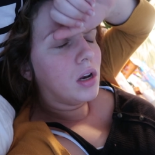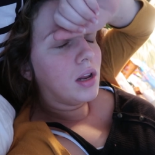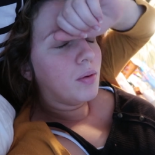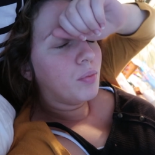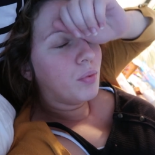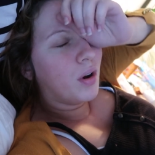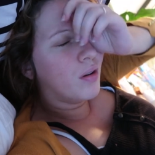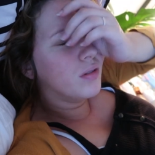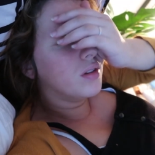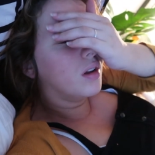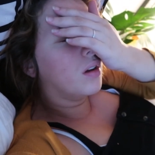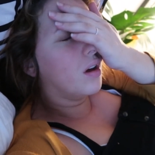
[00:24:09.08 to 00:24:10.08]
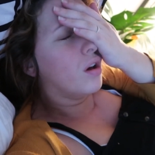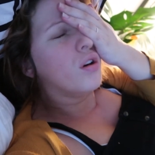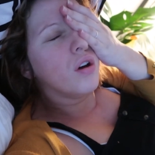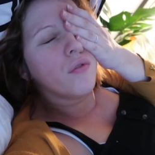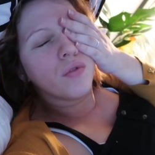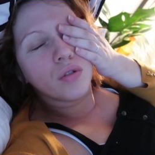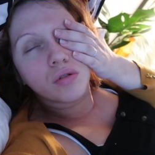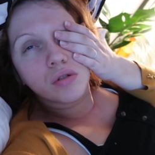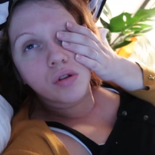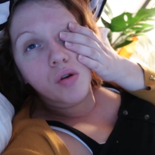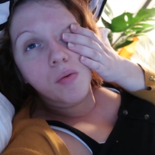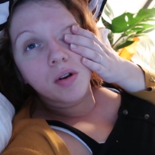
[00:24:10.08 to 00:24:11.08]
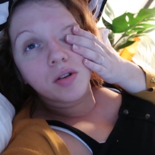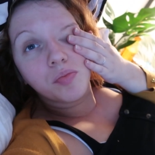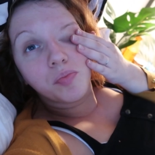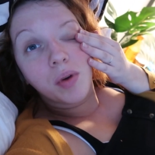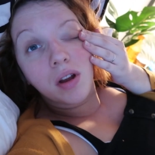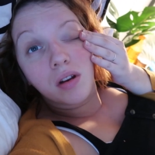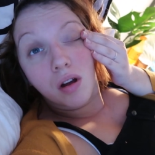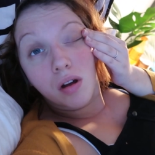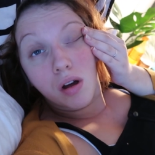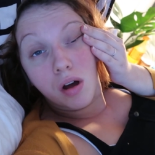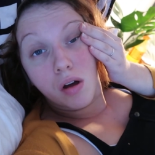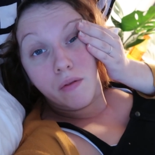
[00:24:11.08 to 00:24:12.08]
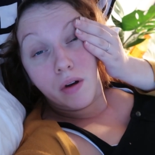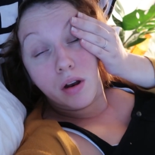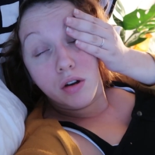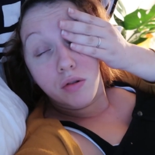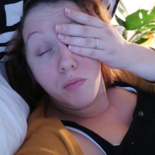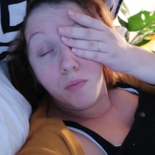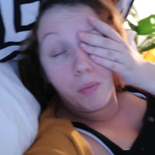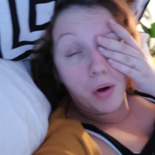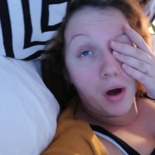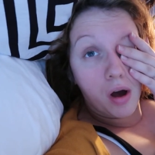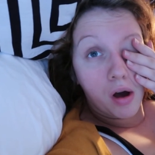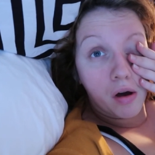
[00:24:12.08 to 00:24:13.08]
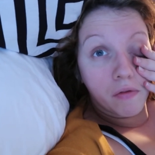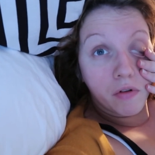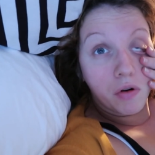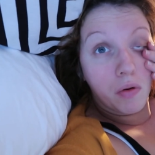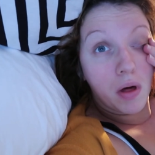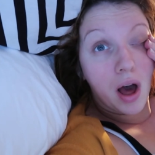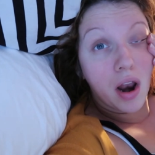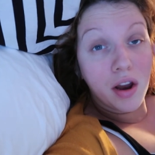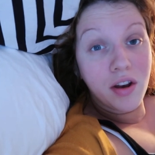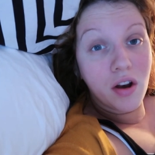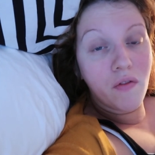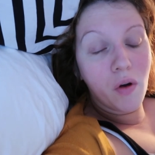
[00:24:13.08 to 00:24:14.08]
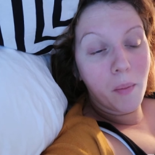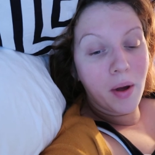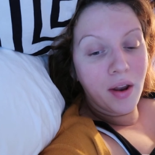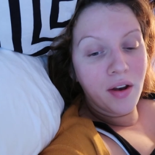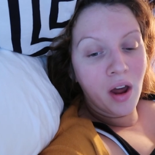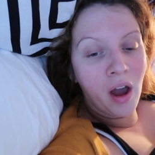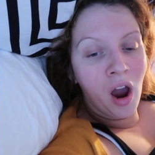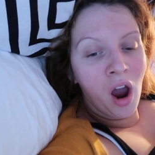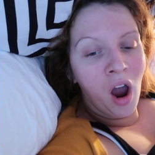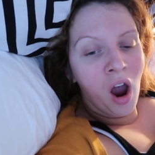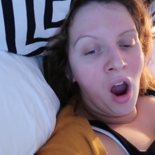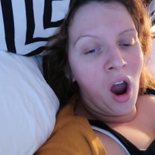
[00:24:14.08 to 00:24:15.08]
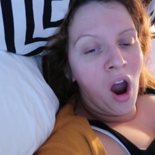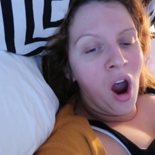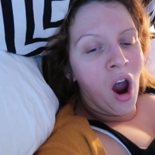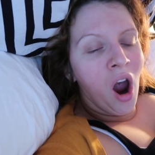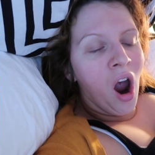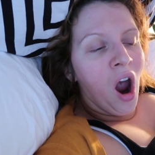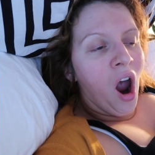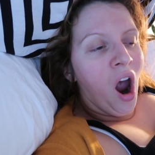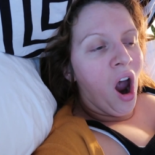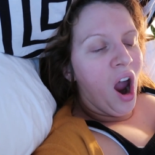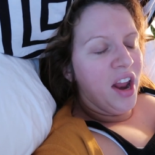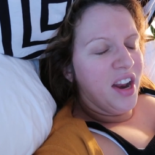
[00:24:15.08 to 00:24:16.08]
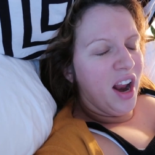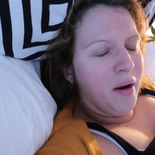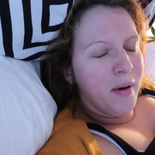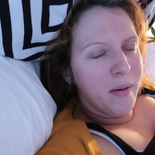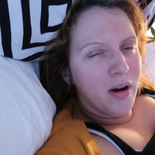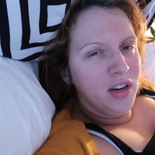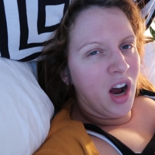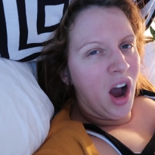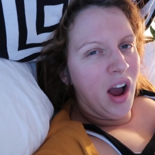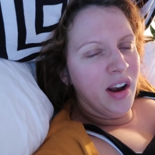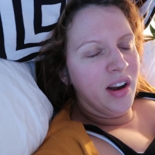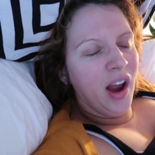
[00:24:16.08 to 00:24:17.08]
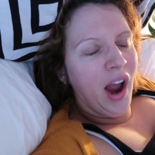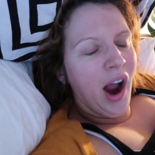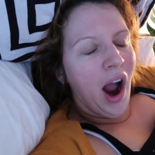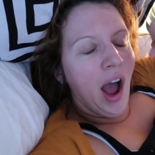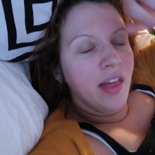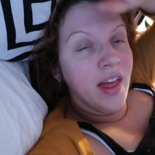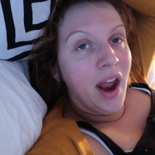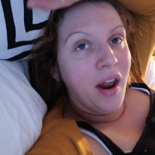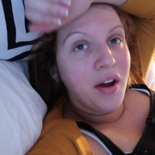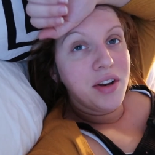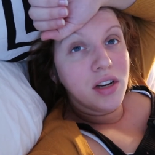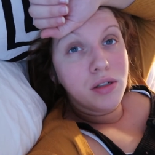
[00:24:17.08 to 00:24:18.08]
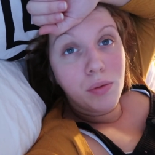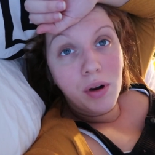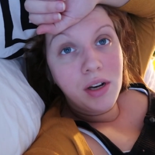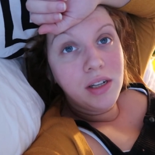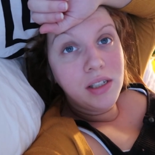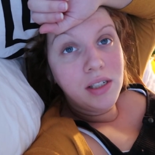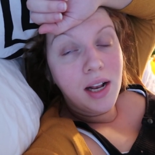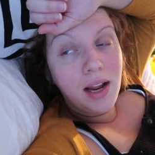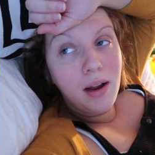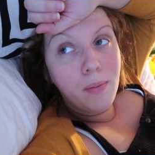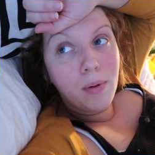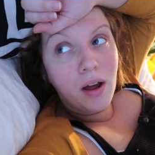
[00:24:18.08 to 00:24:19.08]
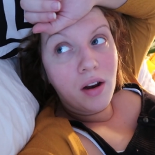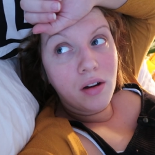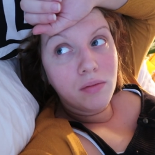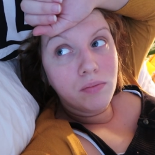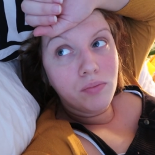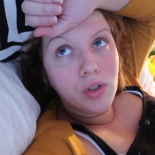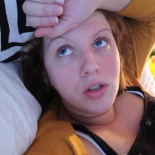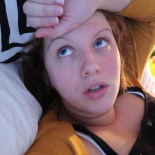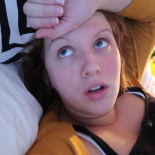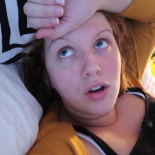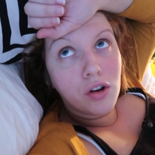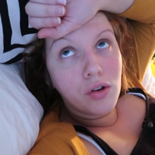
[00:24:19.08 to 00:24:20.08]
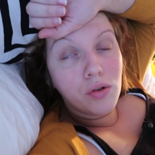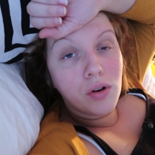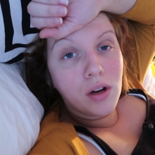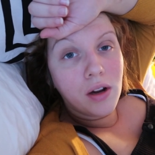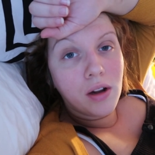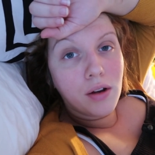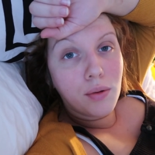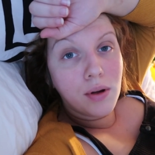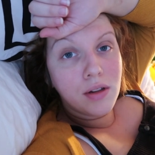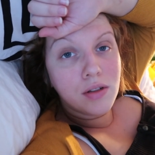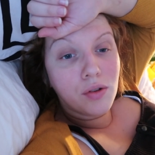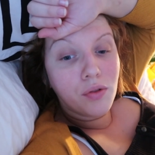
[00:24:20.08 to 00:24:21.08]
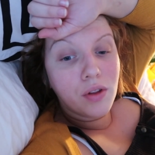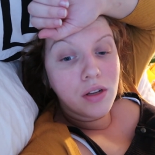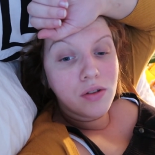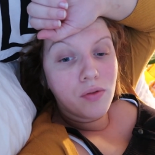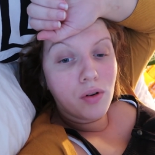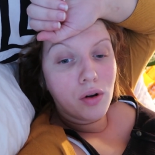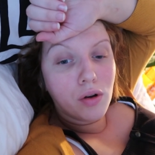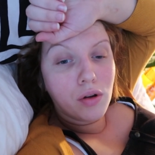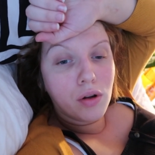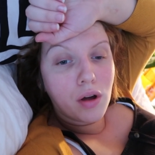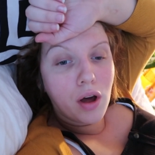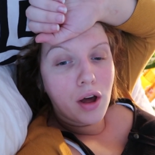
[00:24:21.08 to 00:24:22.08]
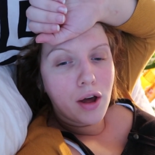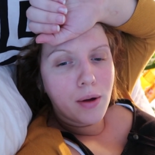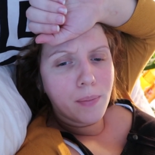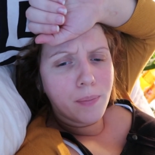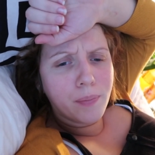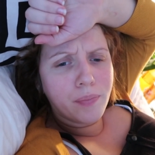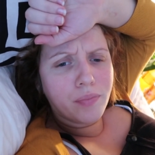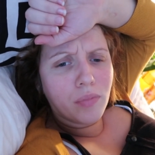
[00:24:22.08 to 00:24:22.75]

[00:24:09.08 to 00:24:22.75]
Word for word: clip where I was like, oh, I feel so much better. I've had a bath and all that, and I did feel better. I did a bit more tidying, but then I just wanted to sleep, and I'm just gonna call it quits on this vlog. Um,